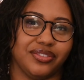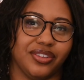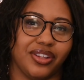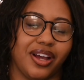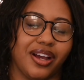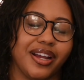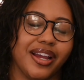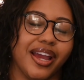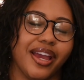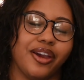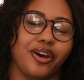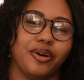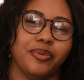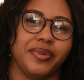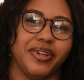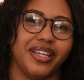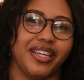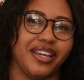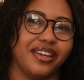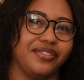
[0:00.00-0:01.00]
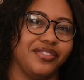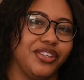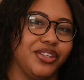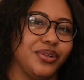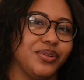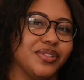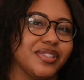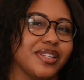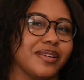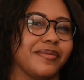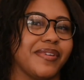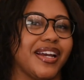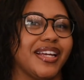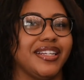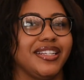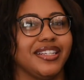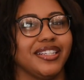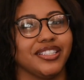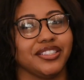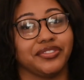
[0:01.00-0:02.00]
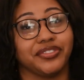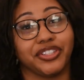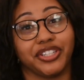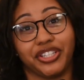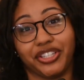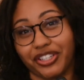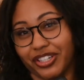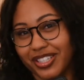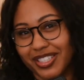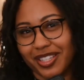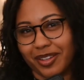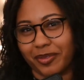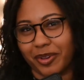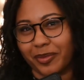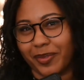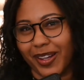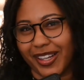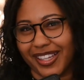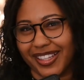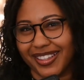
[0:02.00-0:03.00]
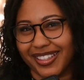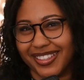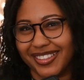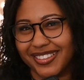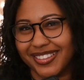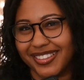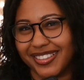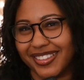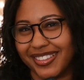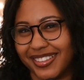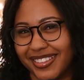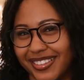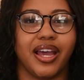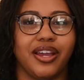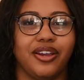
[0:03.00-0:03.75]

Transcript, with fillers: vlog. I hope it gave you some ideas for your summer bucket list.